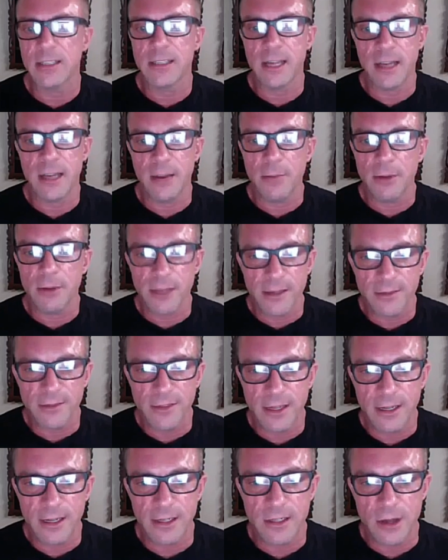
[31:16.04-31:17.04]
had said, I
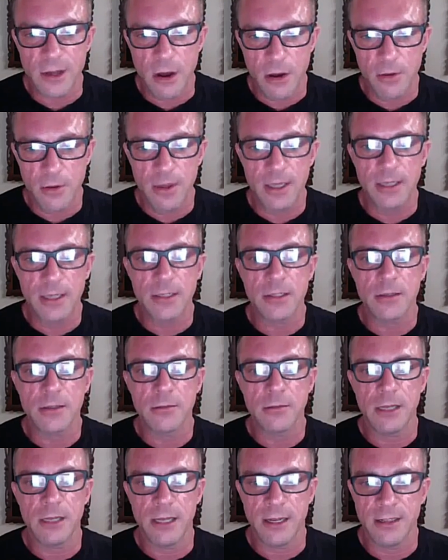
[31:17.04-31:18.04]
believe that it's always
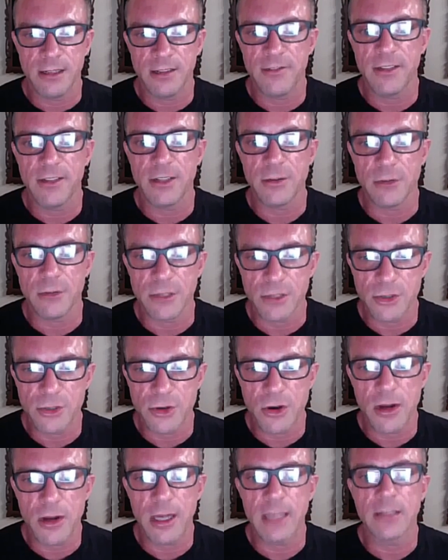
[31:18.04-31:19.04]
the individual's
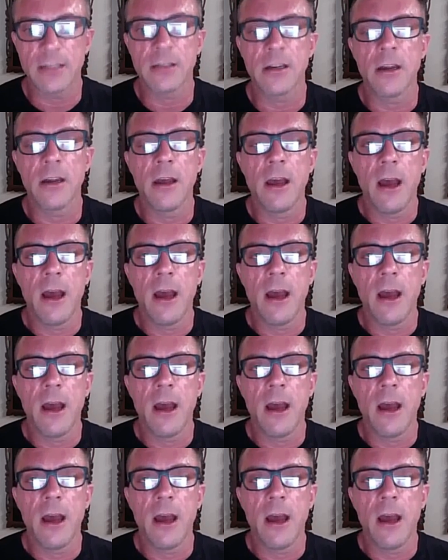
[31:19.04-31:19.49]
choice.